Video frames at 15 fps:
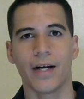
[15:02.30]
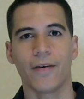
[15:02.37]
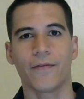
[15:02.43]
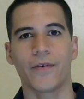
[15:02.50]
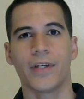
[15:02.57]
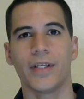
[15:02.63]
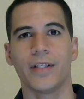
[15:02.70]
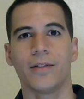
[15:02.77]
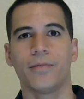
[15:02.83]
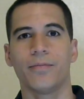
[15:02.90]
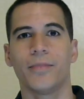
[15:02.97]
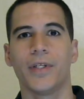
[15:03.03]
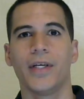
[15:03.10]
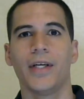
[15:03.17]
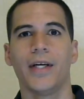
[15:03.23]
up for him,
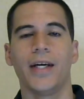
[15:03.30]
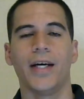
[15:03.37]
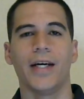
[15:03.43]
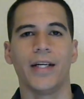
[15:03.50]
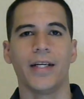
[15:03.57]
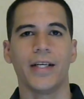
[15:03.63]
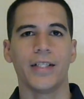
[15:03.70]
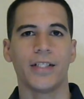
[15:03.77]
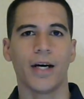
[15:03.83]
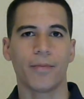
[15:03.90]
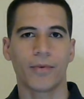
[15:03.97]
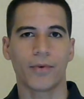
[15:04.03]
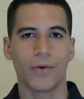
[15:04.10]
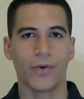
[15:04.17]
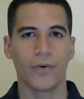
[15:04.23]
and he jumped
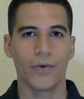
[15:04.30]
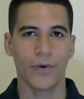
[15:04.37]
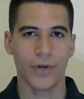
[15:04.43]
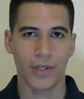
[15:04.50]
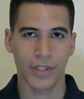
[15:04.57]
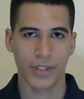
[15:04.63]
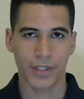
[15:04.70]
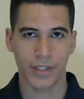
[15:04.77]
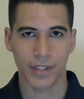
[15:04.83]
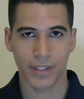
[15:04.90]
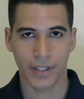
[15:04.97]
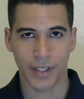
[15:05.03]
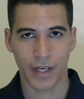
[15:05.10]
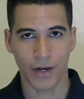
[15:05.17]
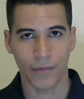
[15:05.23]
on the horse
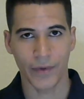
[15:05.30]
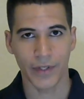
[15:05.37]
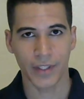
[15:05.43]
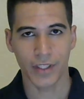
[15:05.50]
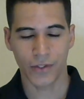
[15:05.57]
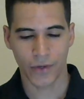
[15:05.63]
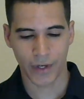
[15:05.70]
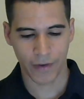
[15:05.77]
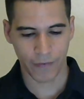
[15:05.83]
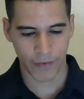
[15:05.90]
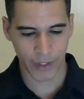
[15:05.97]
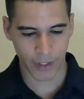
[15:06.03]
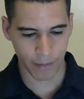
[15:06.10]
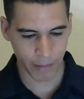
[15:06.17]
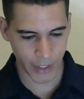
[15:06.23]
and went to join the
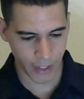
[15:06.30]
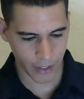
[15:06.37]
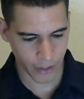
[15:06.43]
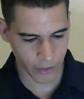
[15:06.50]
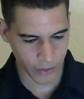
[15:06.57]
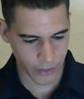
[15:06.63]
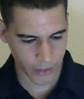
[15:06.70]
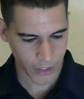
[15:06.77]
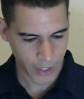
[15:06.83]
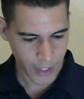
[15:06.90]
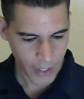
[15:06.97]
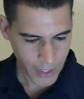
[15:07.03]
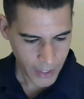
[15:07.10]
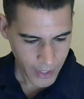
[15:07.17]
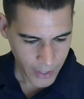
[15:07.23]
Filipinos.
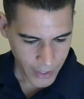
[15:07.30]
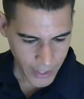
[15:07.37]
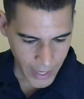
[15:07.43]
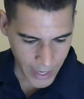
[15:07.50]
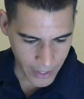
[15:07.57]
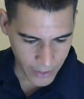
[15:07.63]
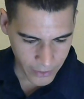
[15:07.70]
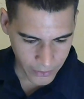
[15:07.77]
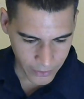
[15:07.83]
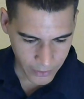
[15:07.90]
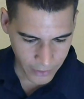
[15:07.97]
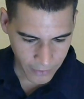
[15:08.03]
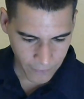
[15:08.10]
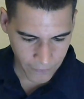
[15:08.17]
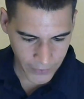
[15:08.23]
Now,
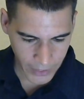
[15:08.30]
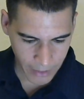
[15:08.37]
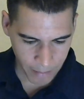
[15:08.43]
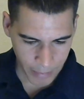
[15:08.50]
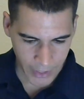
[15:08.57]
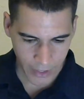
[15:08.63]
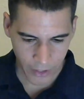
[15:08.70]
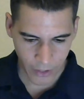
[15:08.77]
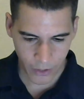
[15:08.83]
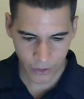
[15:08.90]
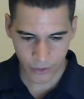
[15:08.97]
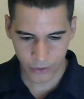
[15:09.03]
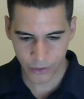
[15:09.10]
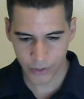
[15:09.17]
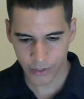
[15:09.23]
the
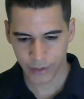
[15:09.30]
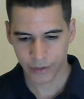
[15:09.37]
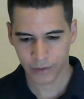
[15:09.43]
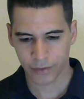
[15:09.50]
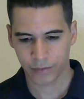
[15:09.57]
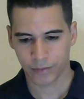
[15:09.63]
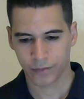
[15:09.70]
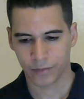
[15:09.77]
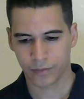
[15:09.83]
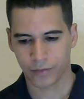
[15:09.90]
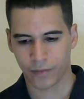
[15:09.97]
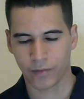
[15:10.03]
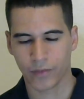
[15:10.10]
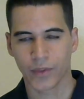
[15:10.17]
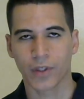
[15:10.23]
Filipinos
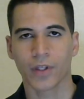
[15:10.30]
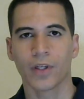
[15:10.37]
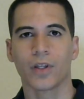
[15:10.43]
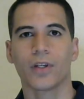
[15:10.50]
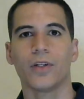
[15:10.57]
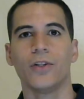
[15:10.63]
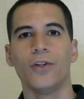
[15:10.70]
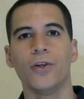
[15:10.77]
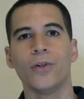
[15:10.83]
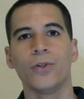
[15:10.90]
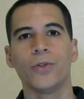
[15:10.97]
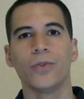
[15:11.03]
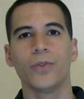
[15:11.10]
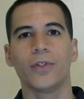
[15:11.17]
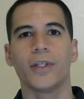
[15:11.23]

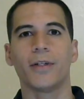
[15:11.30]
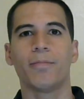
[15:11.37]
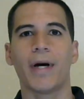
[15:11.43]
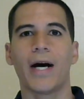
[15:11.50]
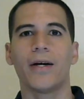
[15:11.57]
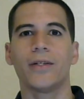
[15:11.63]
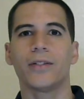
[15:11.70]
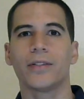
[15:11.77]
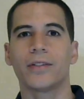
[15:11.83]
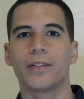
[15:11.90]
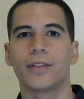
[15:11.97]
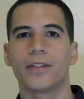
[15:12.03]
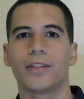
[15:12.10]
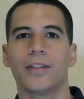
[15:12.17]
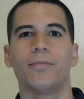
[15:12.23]
knew about
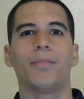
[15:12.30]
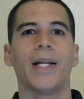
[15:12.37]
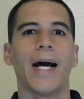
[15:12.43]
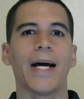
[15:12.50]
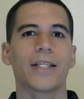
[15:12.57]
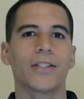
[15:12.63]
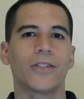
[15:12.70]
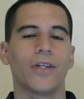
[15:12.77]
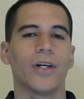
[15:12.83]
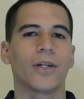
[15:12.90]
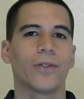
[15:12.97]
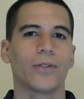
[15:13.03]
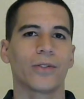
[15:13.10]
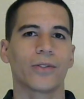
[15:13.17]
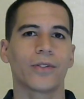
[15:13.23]
the black
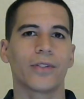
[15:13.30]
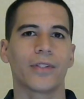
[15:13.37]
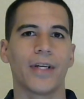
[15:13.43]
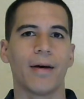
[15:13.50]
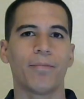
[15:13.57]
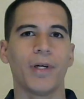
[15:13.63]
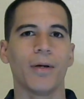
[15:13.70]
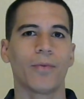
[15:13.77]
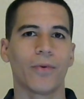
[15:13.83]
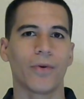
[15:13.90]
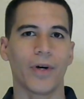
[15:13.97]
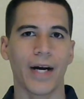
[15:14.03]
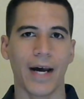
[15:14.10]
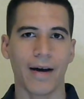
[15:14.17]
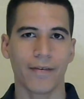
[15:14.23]
struggles that people were
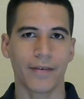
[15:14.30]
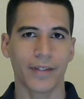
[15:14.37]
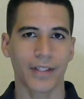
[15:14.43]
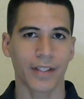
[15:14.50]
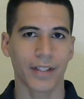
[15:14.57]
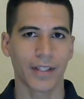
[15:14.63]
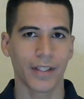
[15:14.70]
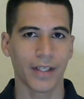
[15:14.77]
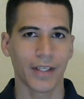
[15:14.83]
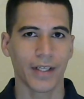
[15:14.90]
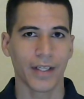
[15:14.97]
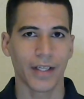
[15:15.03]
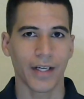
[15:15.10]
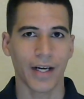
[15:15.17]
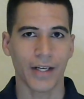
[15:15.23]
having
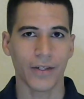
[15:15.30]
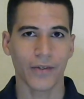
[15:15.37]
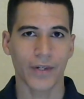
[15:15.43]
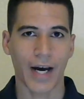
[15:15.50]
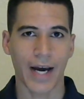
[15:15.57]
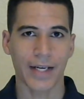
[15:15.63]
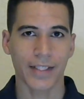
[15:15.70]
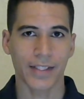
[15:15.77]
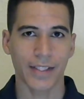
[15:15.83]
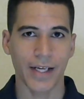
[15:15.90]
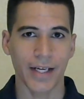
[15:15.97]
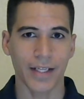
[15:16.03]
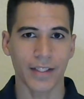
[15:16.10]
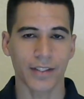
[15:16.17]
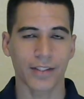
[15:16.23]
in the United
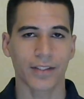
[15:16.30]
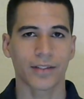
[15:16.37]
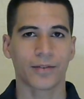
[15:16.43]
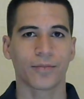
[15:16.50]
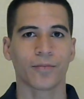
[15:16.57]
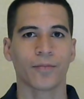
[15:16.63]
States.